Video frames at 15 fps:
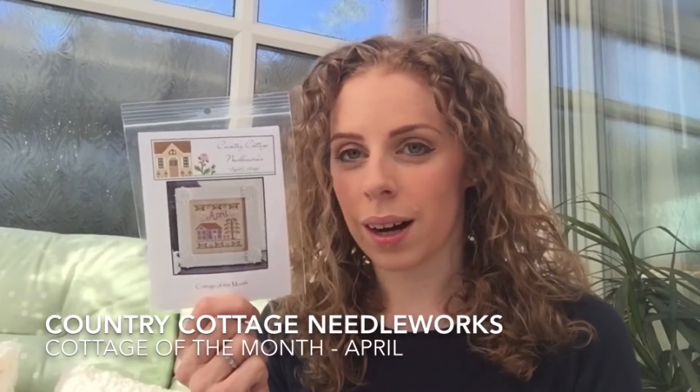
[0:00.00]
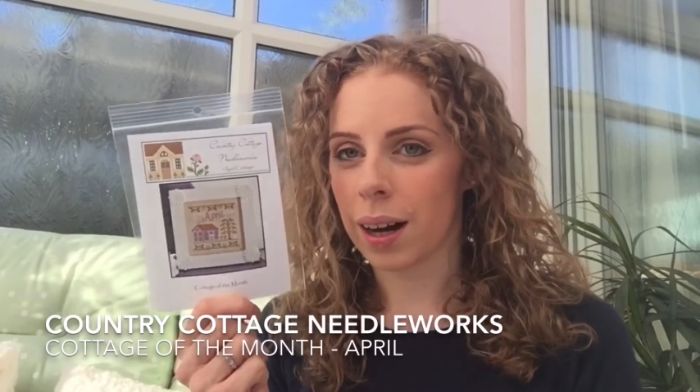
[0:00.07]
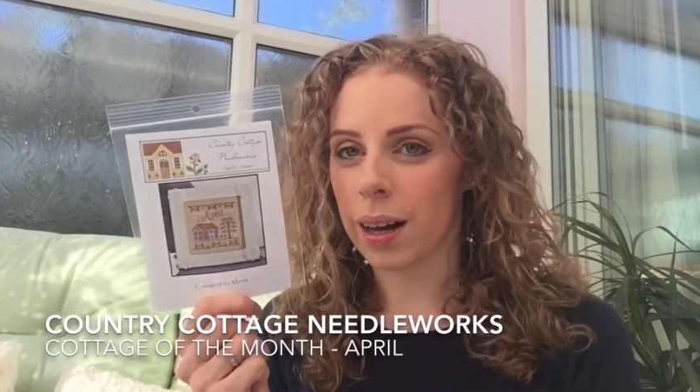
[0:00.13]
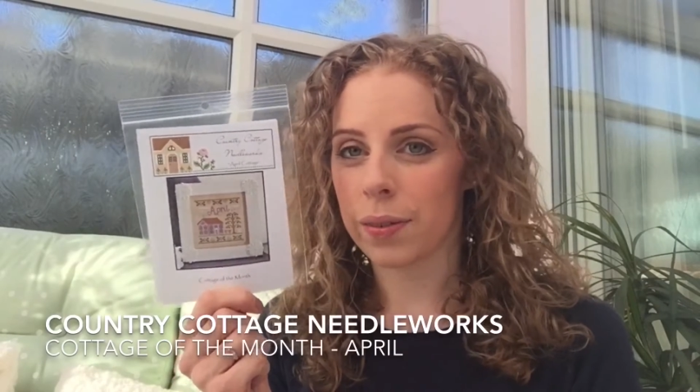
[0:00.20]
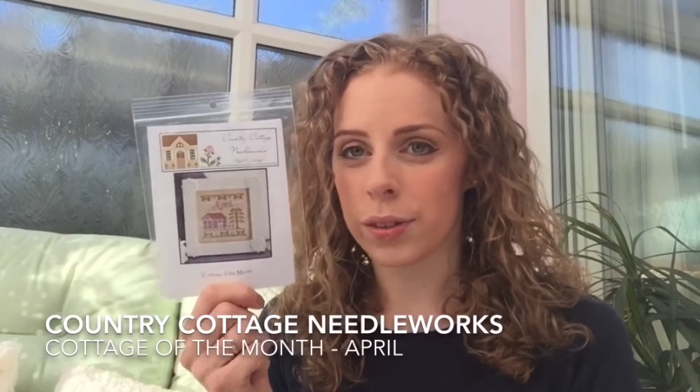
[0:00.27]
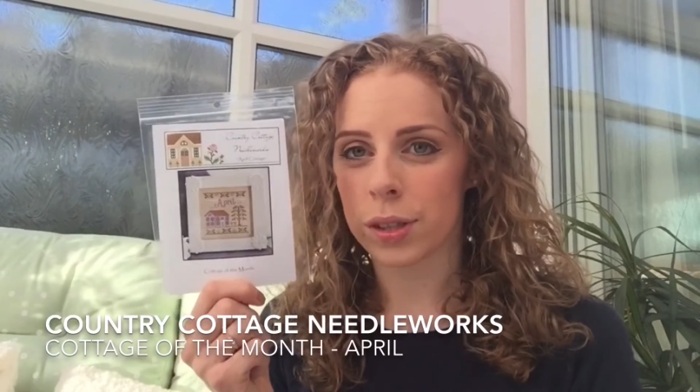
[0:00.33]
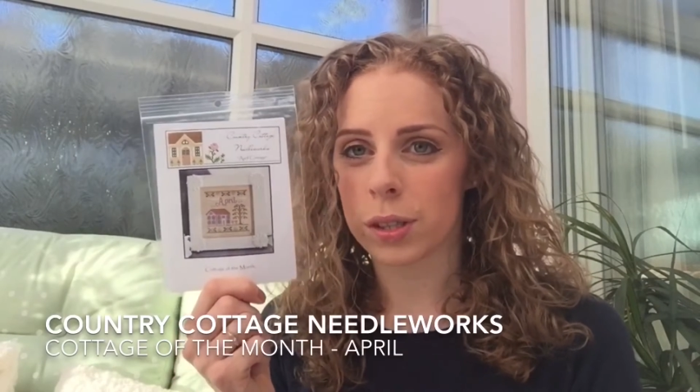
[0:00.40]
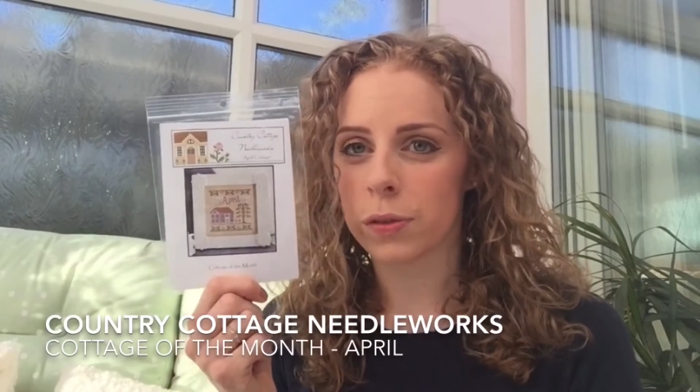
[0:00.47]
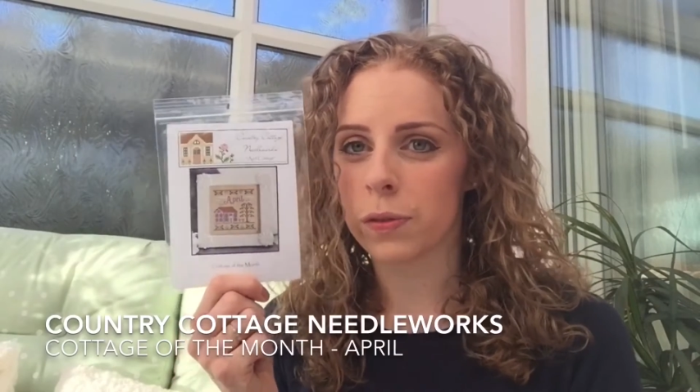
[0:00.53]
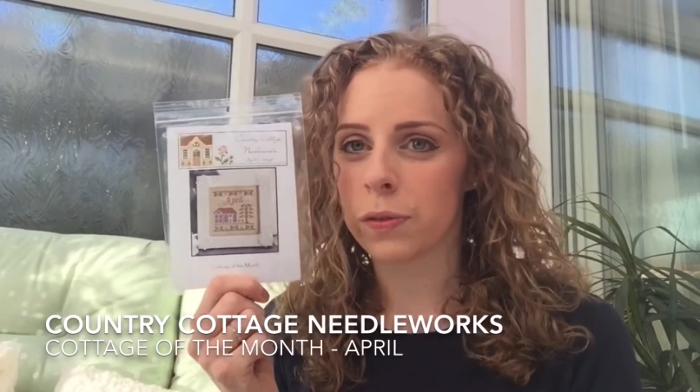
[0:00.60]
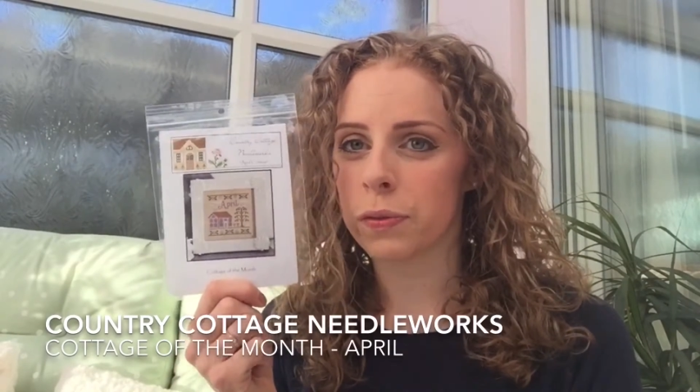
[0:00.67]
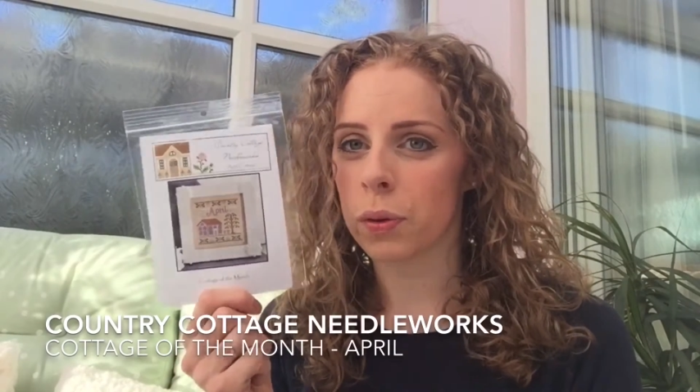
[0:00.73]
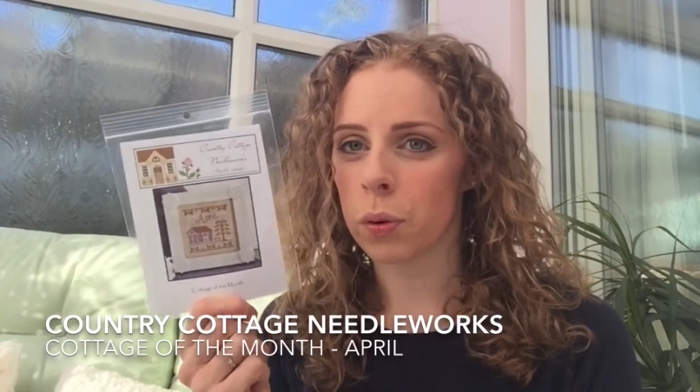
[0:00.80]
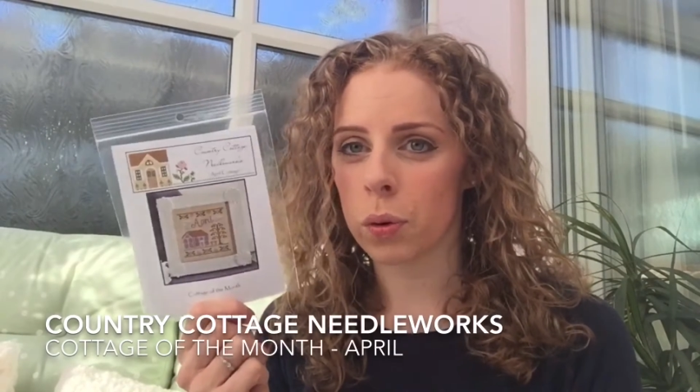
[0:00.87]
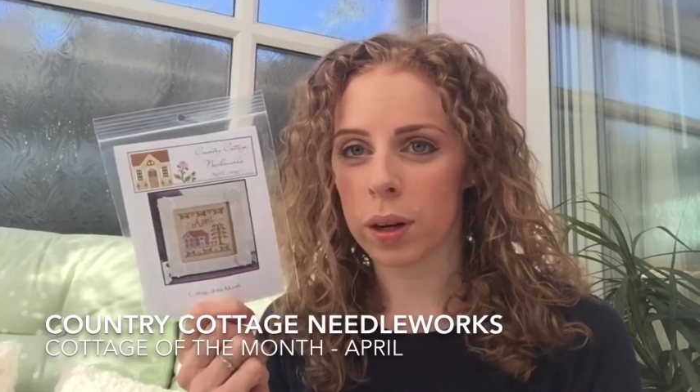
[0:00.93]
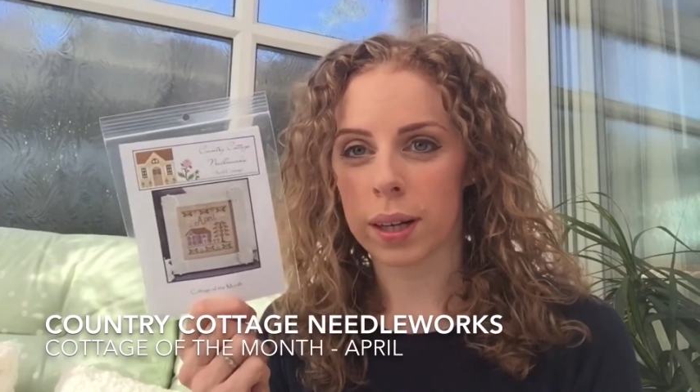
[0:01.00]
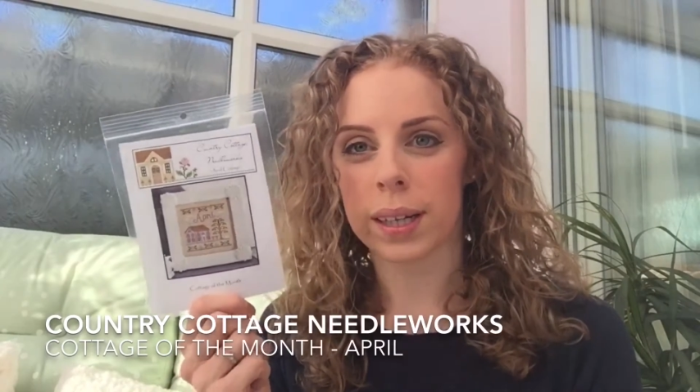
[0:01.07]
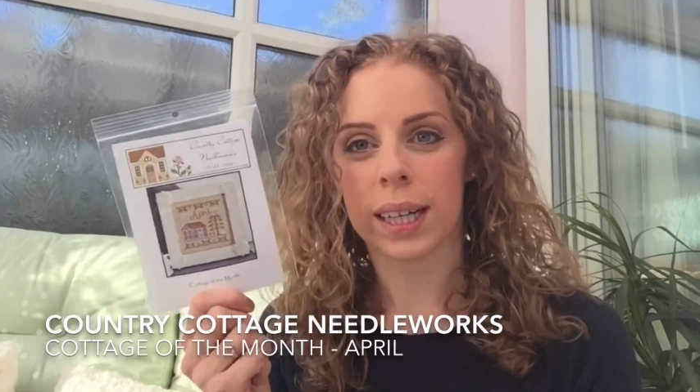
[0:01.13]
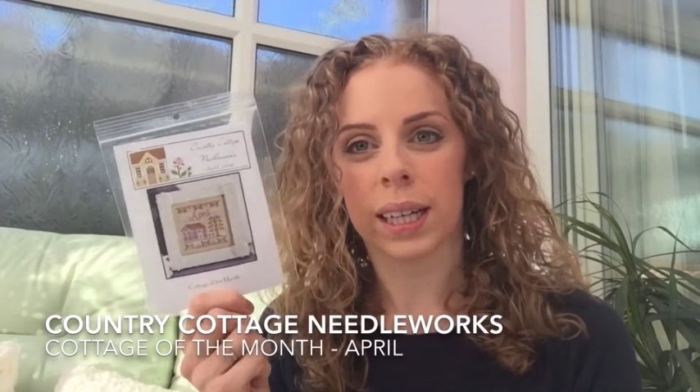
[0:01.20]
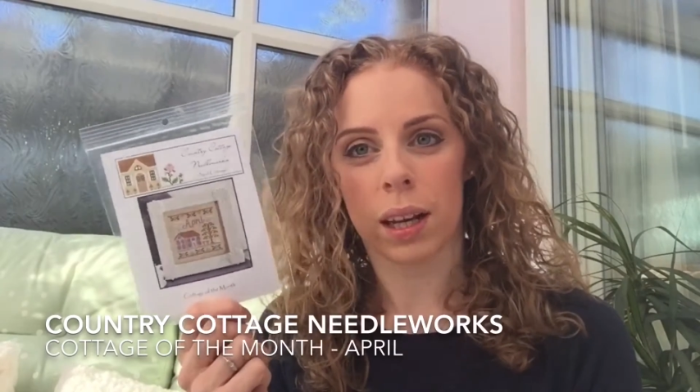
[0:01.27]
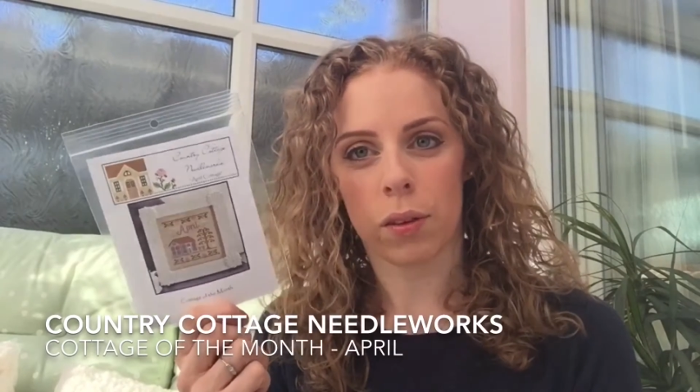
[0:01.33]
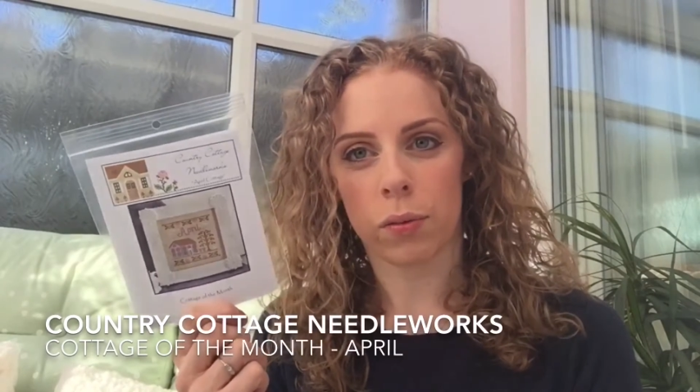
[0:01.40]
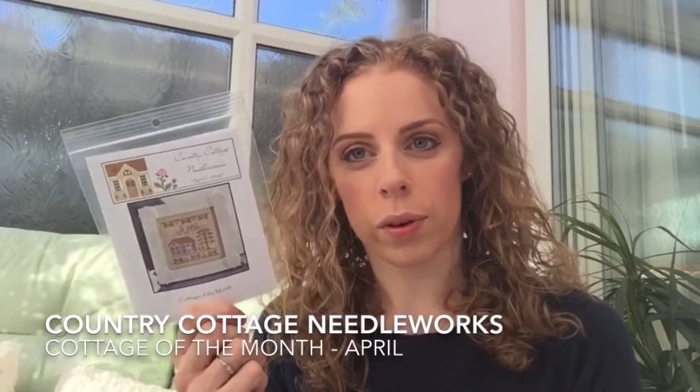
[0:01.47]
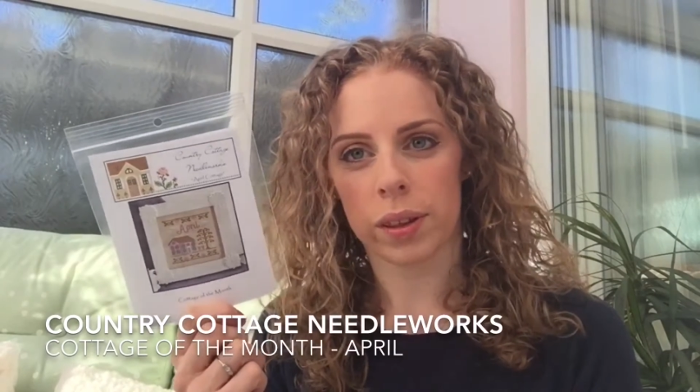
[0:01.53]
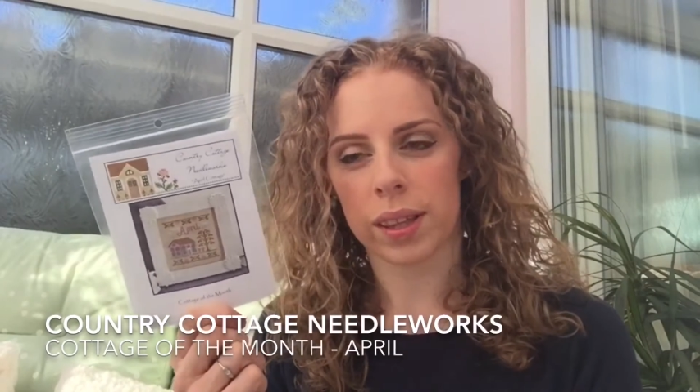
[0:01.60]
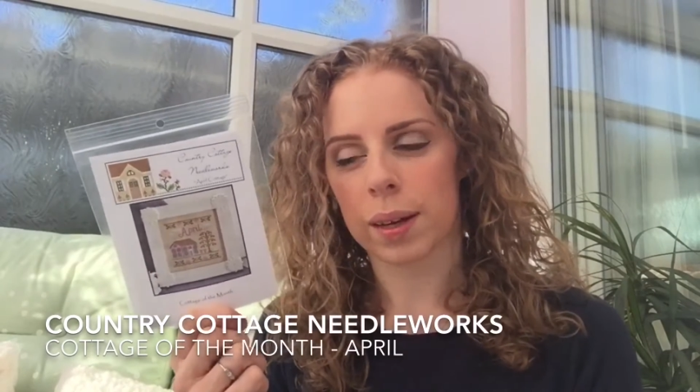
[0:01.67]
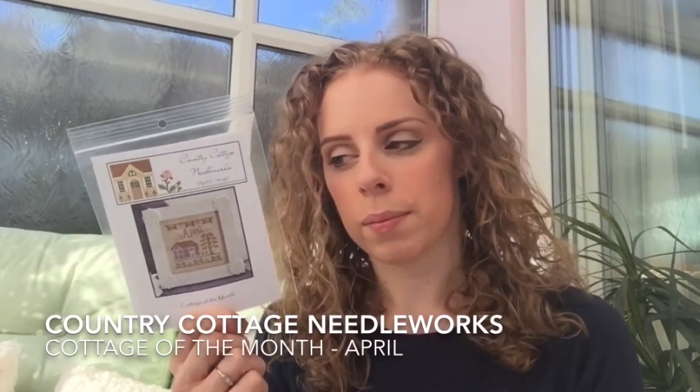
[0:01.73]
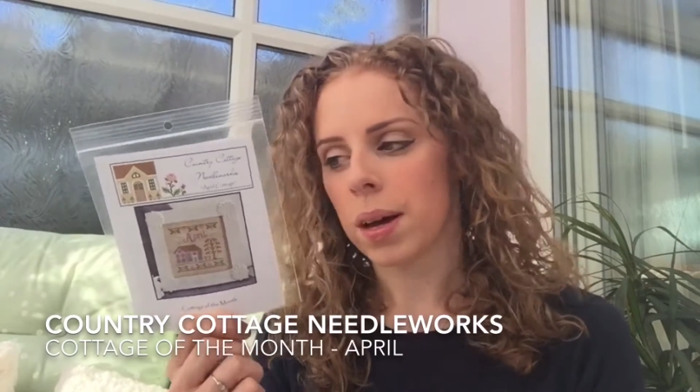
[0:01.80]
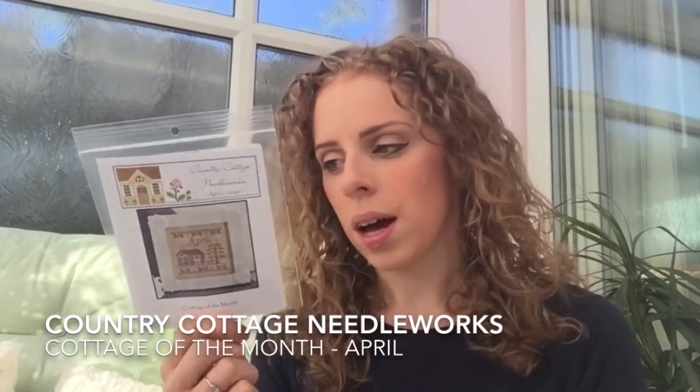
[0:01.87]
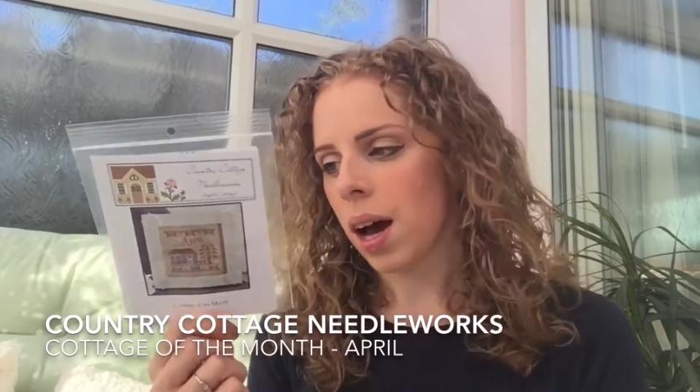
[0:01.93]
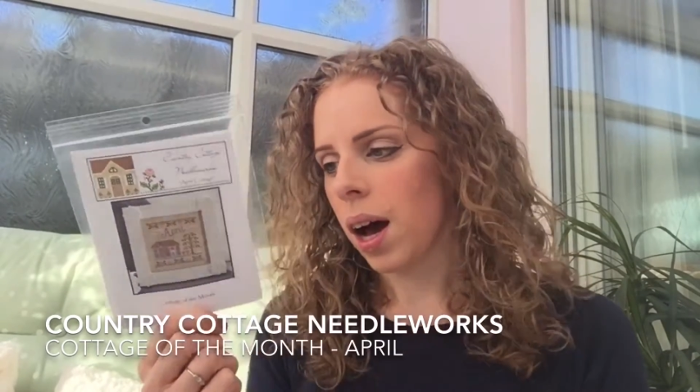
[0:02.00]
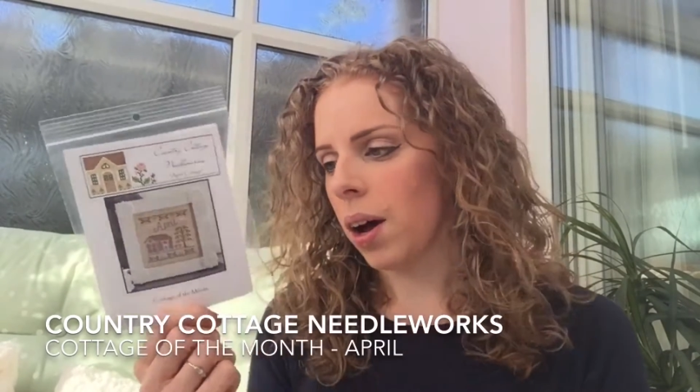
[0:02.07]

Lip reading: I have just fallen in love with them.